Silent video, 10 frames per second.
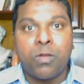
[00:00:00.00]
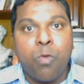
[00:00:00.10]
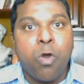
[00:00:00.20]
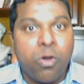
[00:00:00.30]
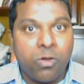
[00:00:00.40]
and
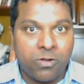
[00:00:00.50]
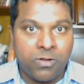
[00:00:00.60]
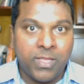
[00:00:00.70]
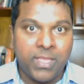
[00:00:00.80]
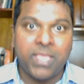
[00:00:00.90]
more
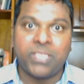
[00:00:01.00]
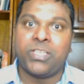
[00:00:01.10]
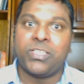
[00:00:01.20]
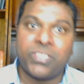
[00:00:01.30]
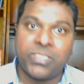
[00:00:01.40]

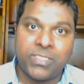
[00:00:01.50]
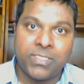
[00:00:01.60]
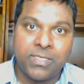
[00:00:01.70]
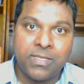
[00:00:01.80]
agents.